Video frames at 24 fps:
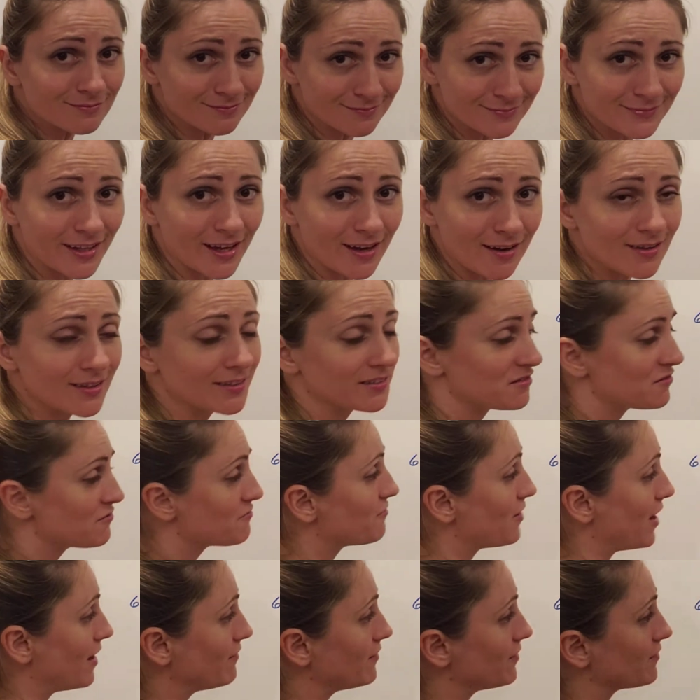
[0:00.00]
Yeah,
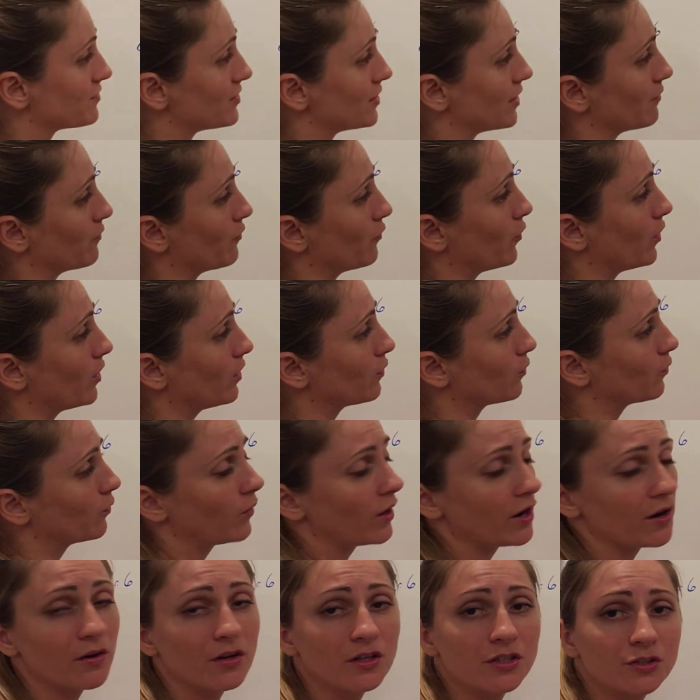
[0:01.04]
5 of them. Well,
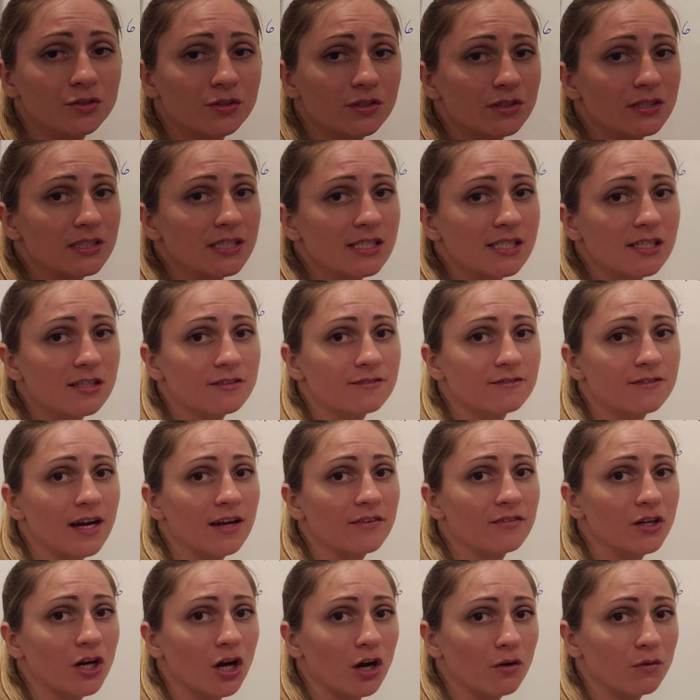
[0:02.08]
where does our
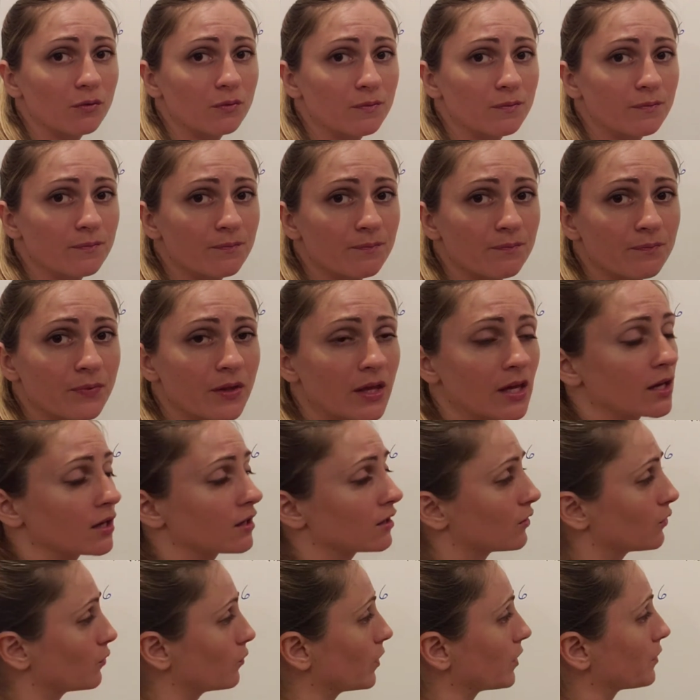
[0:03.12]
5 go?
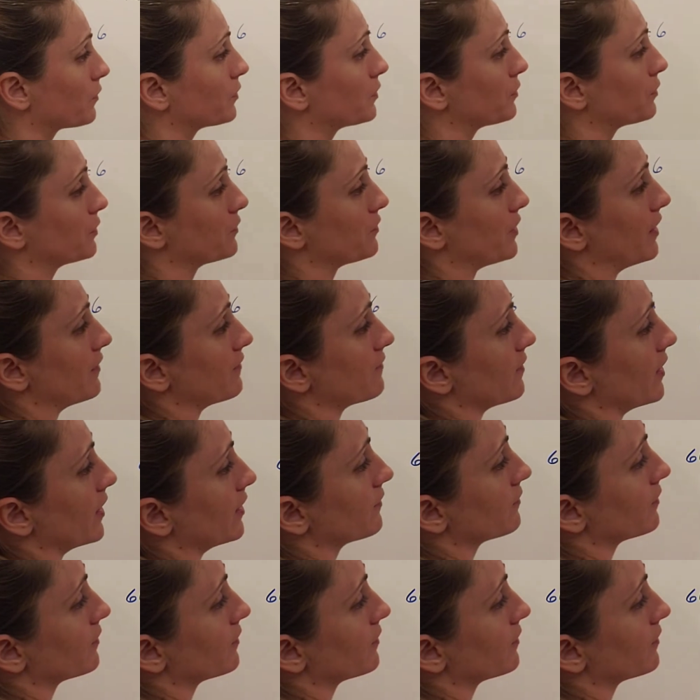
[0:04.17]
Where would we write 5?